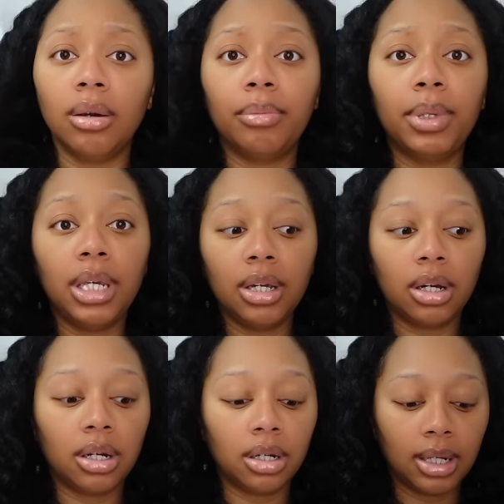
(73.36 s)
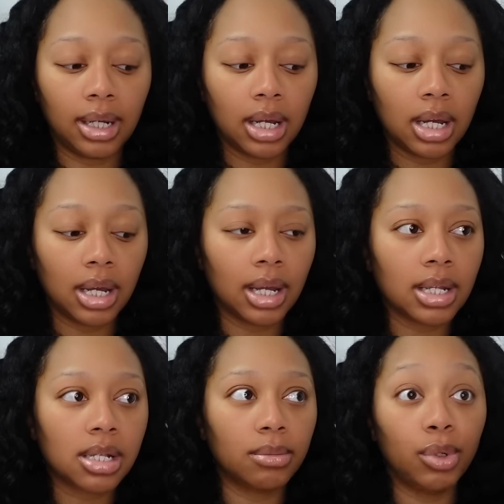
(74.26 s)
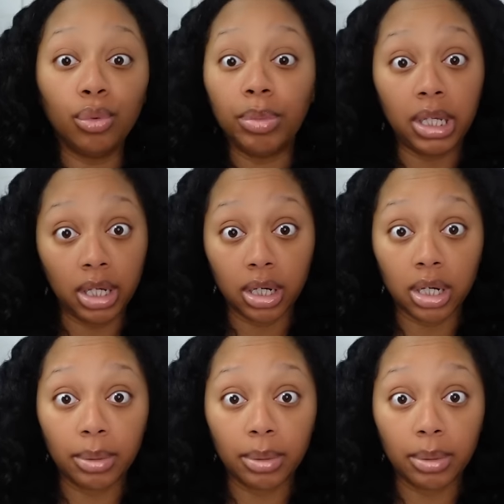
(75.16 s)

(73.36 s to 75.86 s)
um, PR that I got. I got some new PR